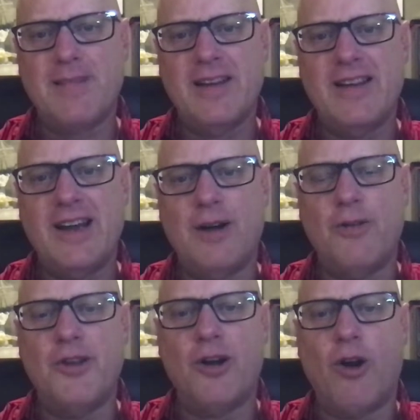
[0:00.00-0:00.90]
Now,
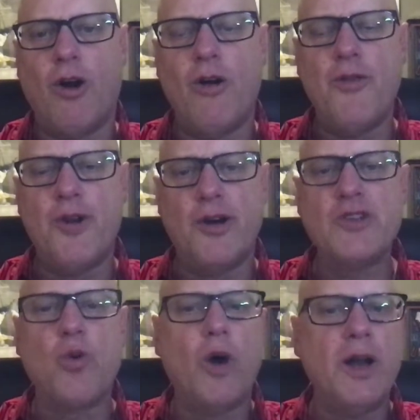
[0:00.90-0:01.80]
there
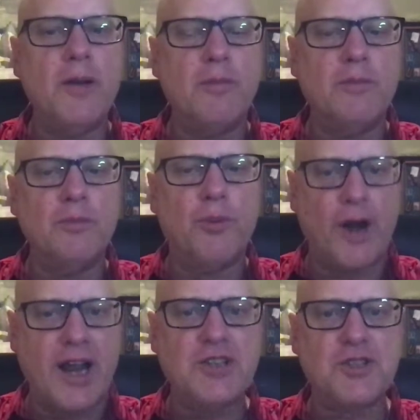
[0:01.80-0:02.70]
is one
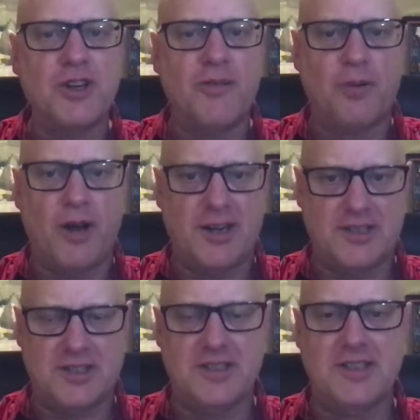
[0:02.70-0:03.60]
branch of
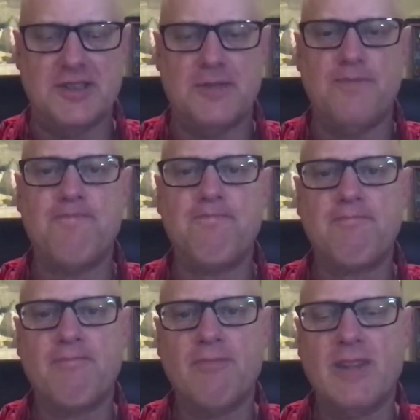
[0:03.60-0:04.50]
Protestantism
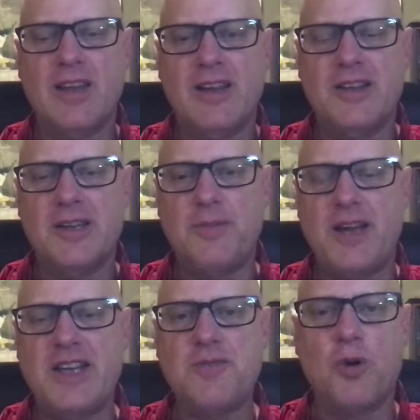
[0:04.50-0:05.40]
that
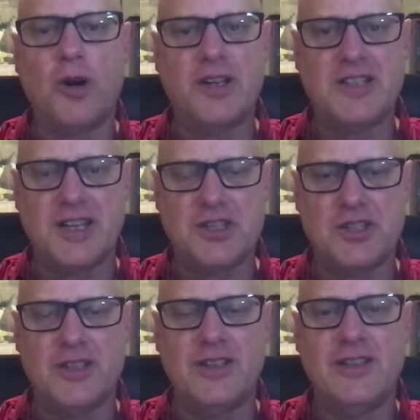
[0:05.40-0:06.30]
pays more
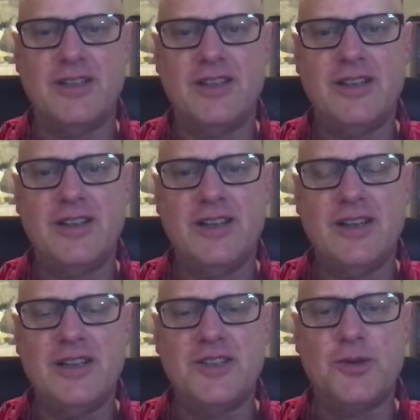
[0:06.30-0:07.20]
attention
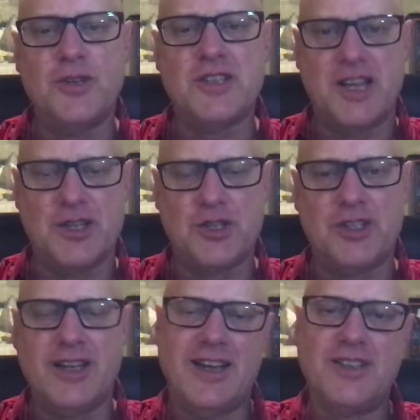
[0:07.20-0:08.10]
to Ascension
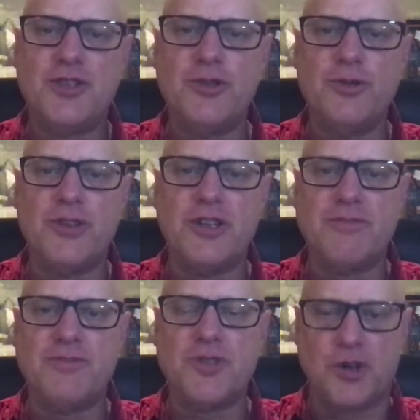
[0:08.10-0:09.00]
and to
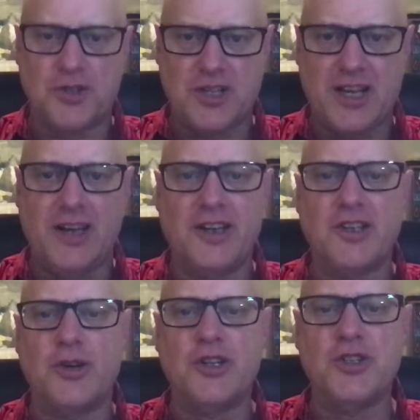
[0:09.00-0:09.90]
the church calendar in